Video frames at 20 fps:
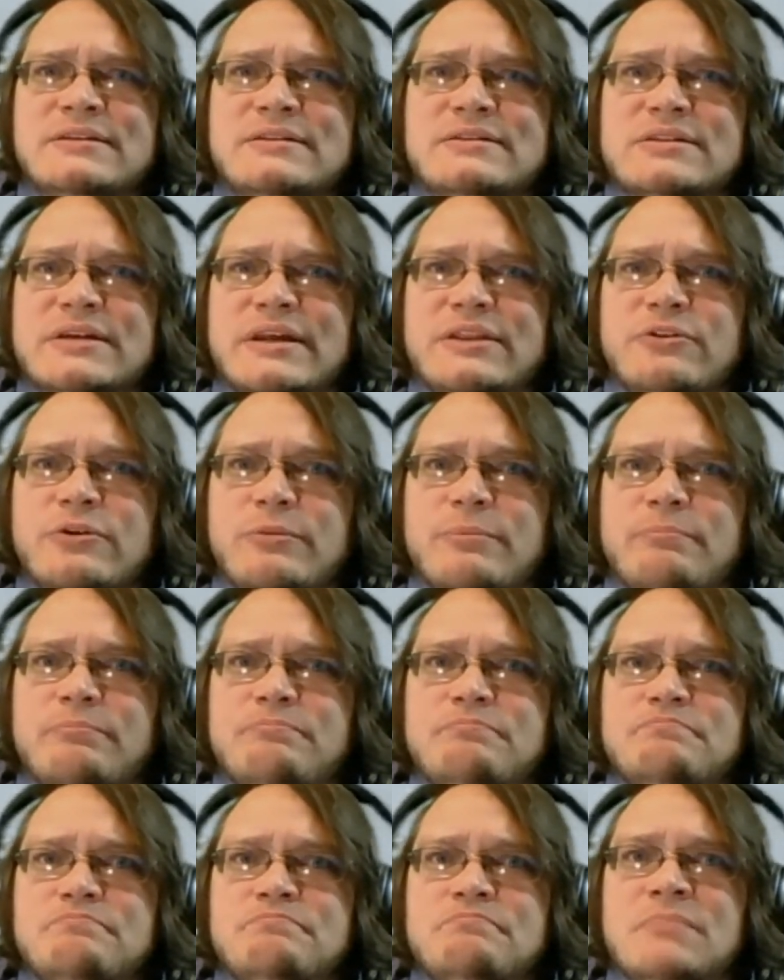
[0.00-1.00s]
they're
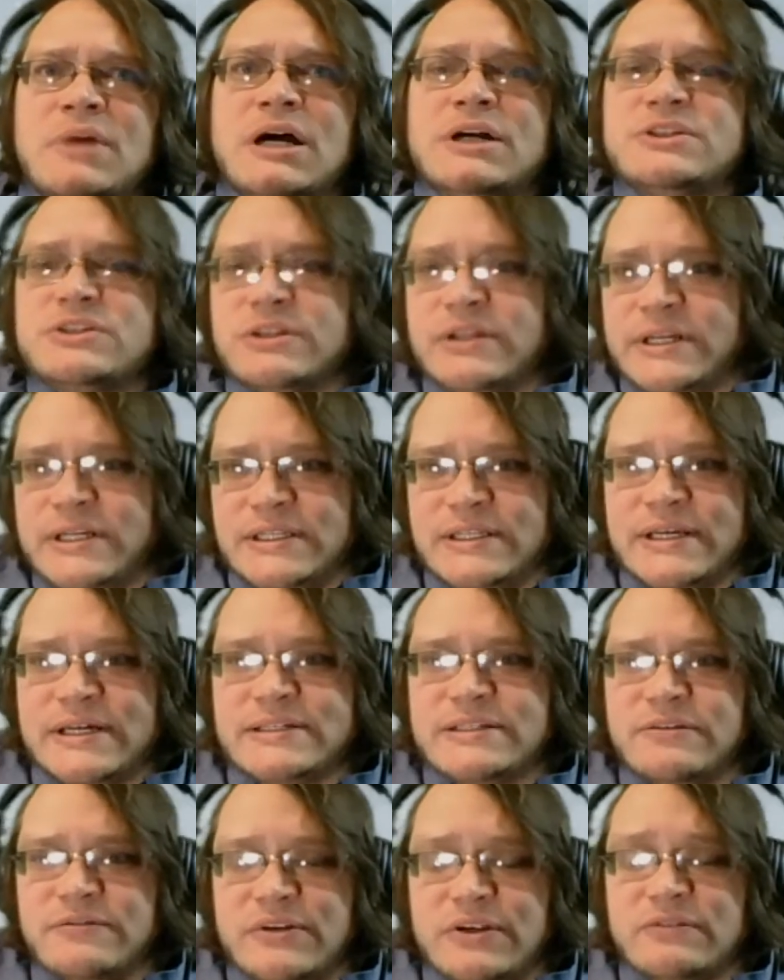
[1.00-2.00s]
modulating the
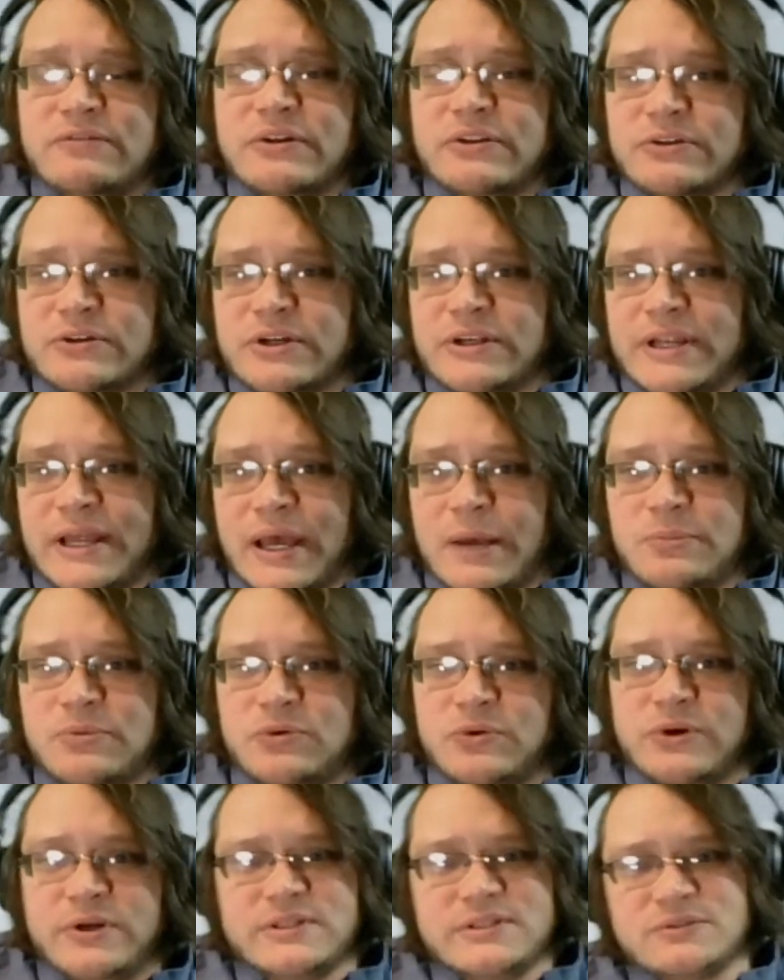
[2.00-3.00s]
activity of other
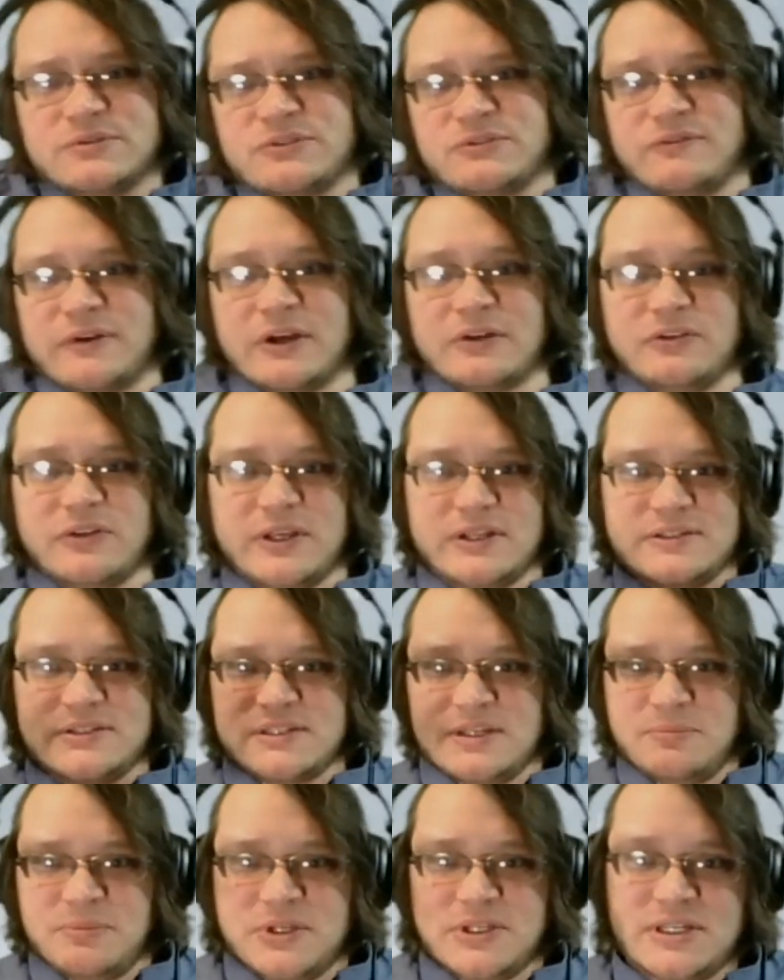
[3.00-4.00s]
cannabinoids. It was found that
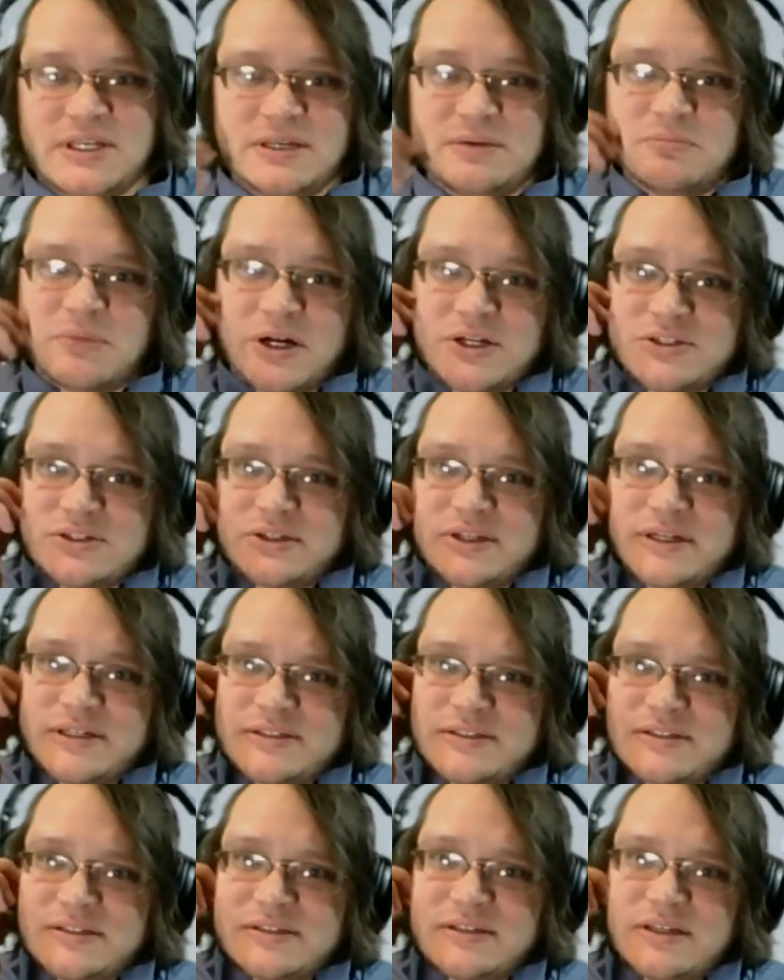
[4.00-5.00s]
CBD
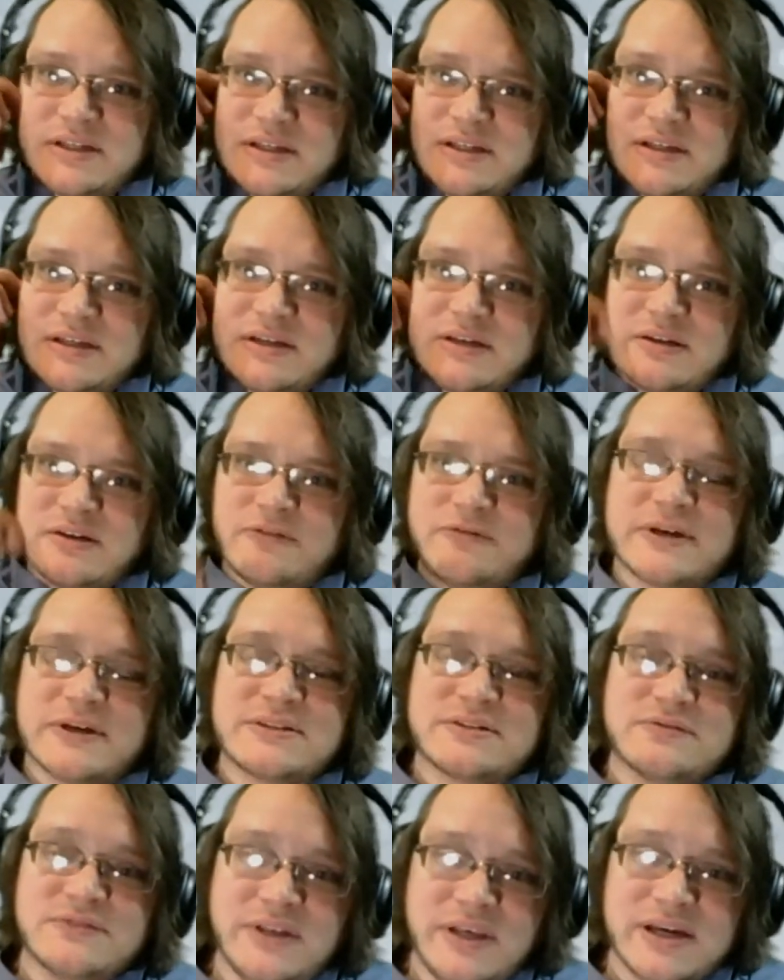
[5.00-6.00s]
modulates the
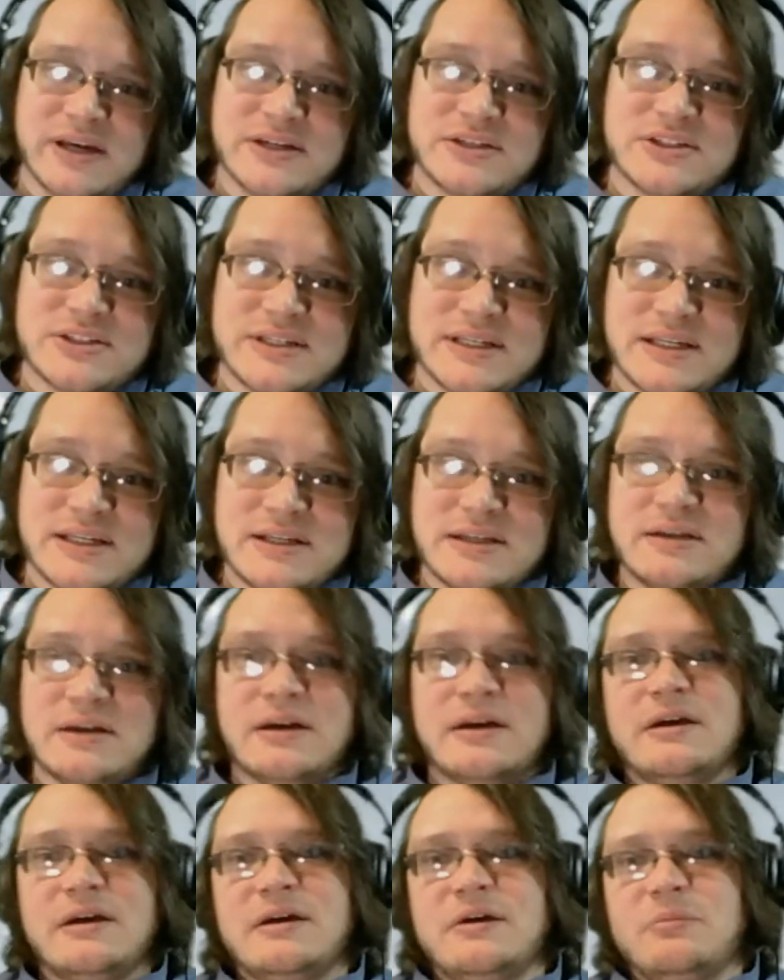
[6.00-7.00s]
effects of THC
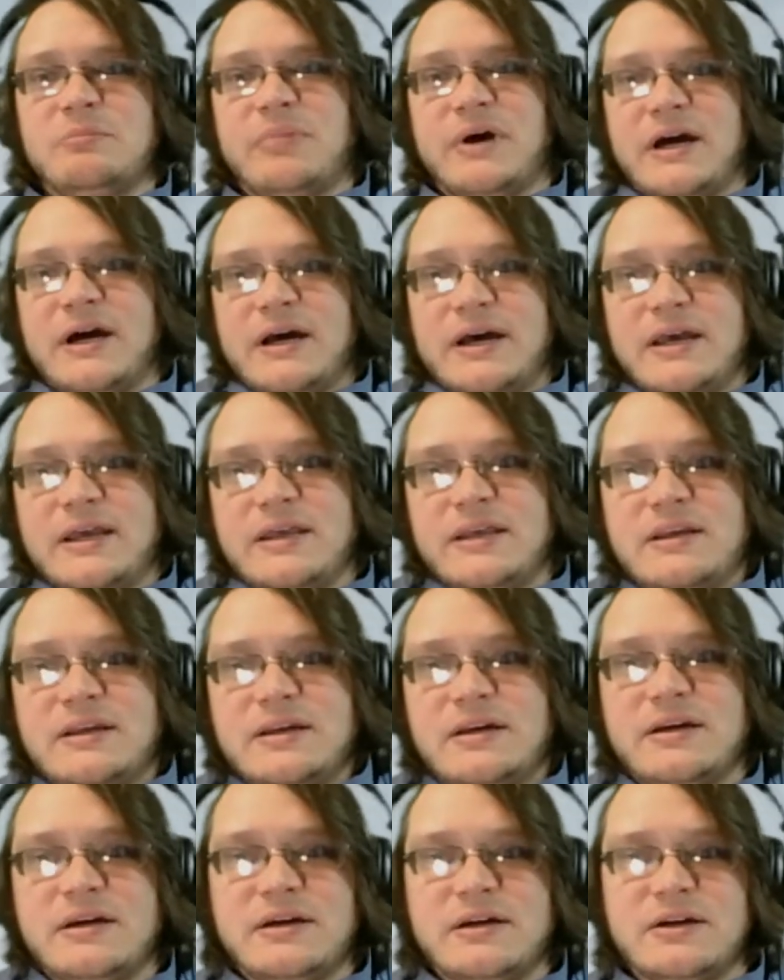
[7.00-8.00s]

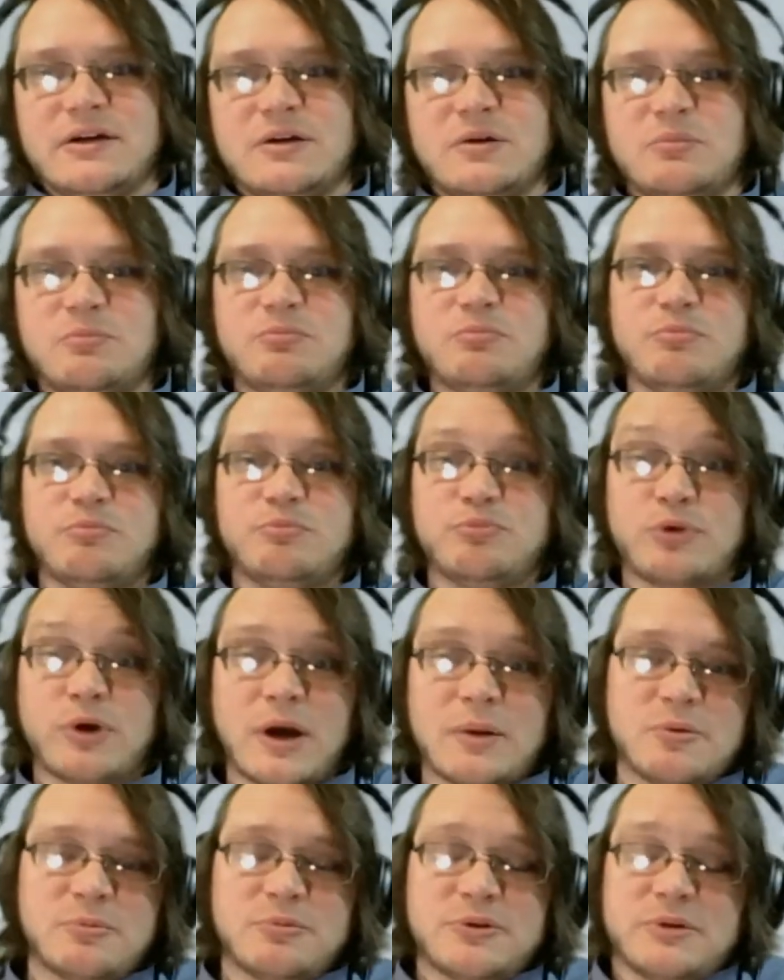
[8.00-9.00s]
by
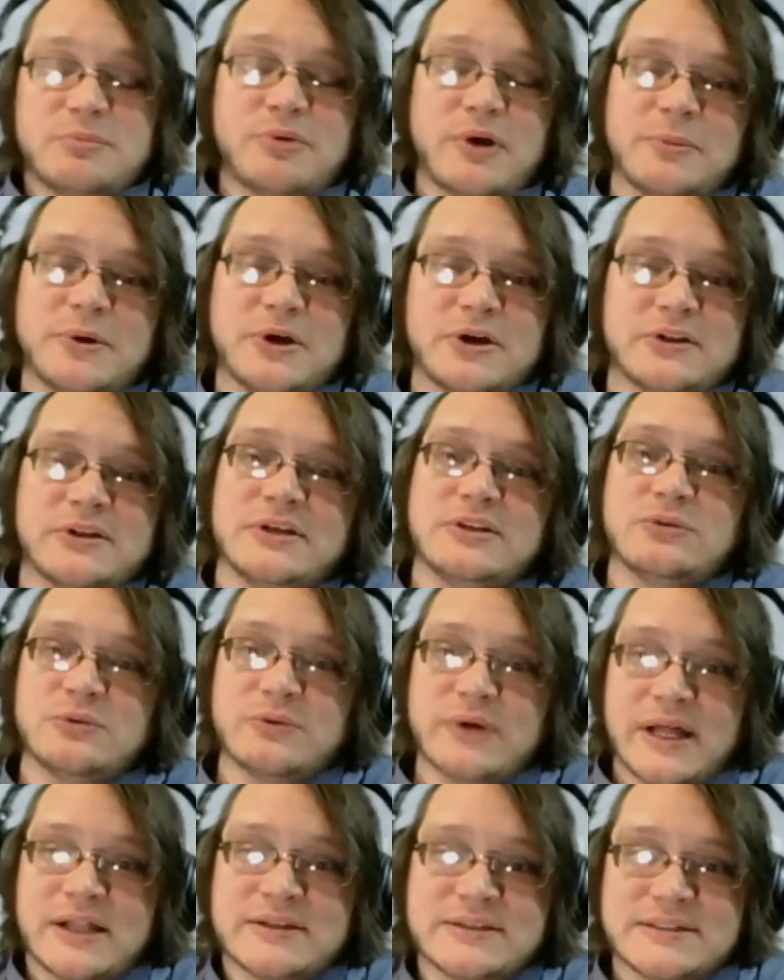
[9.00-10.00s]
probably primarily through
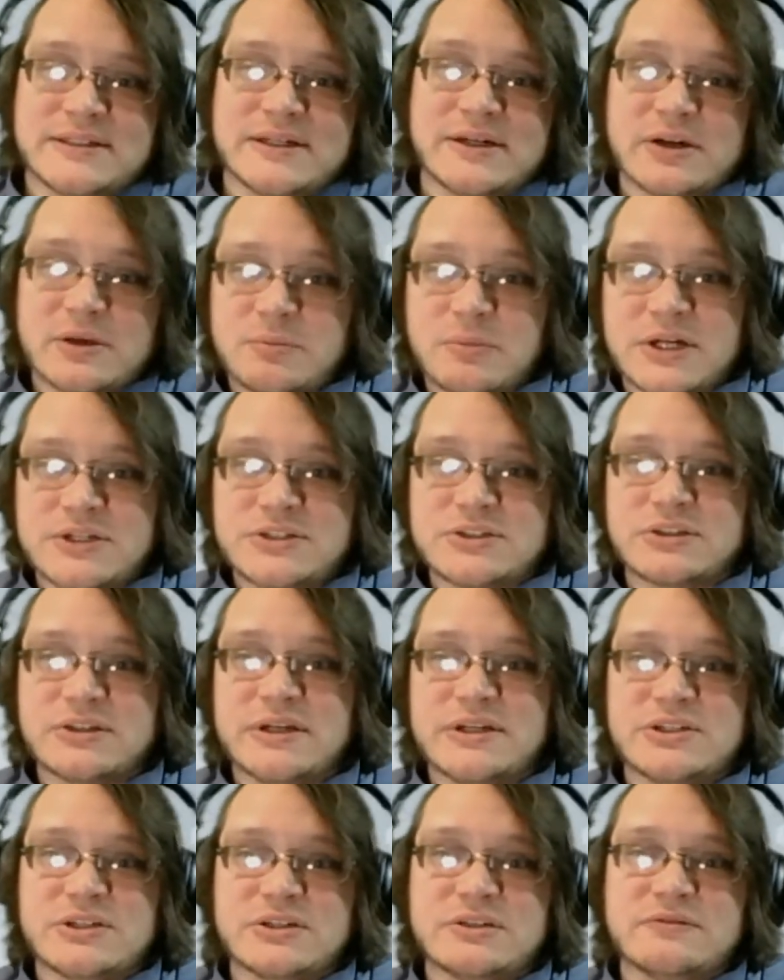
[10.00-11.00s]
allosteric
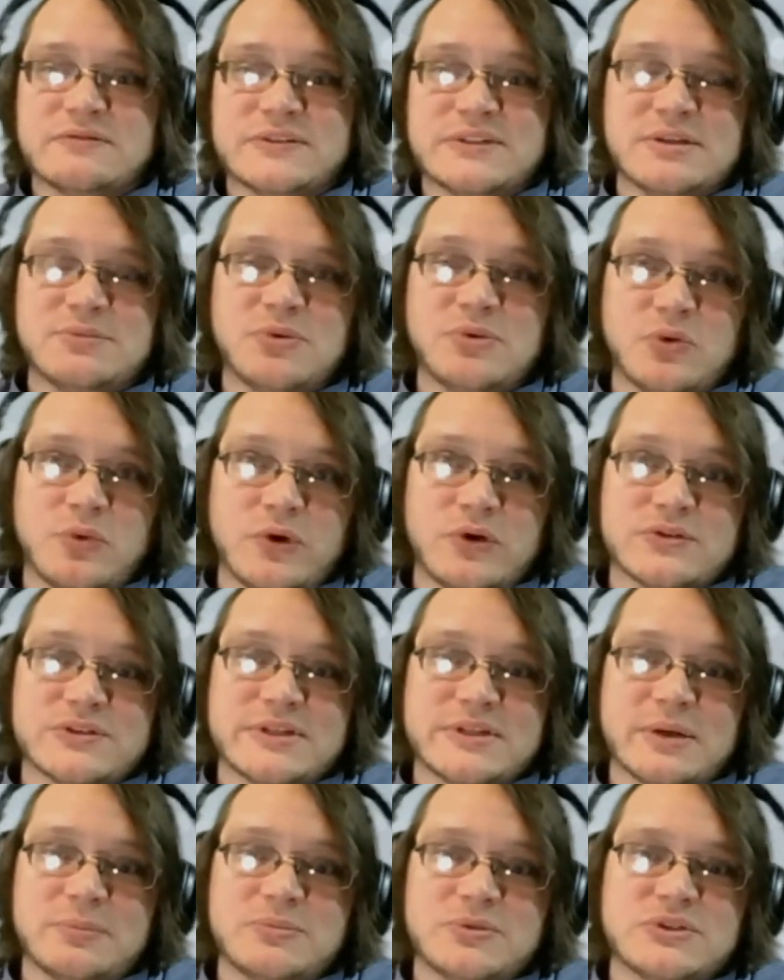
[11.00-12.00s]
modulation of the CB1
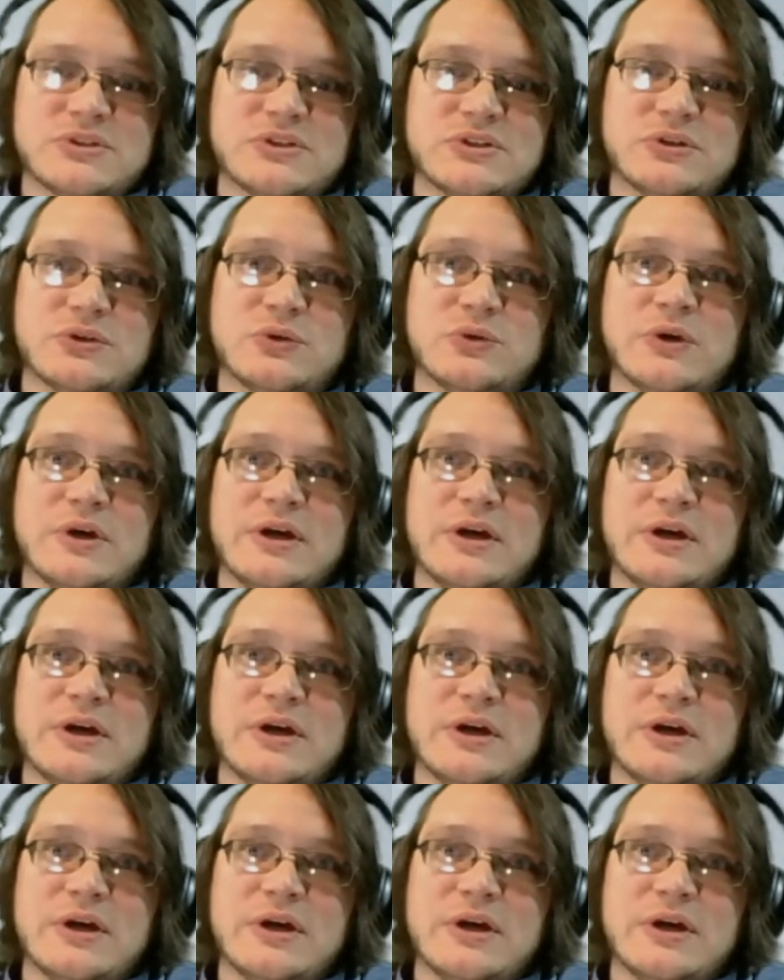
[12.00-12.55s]
receptor. So